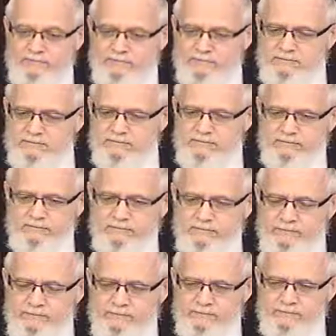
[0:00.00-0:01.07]

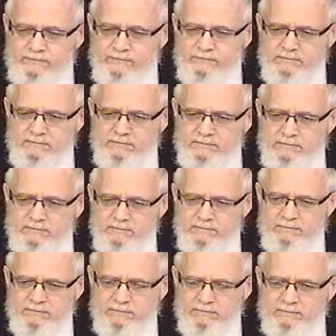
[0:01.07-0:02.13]

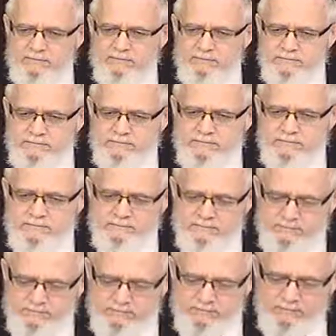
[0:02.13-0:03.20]

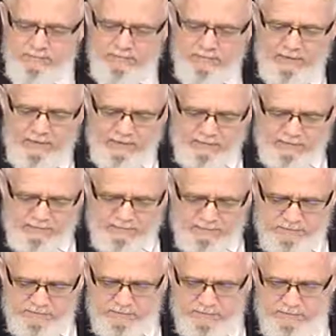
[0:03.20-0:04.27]

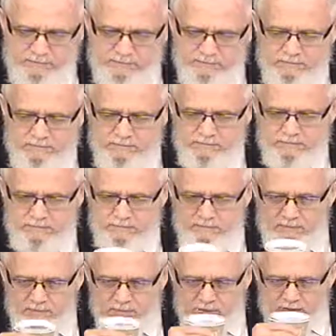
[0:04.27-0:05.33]

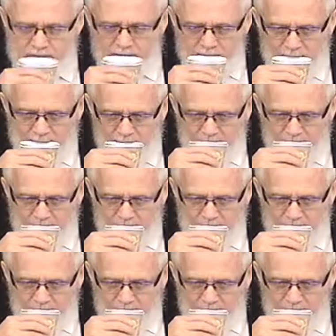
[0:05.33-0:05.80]
[no speech]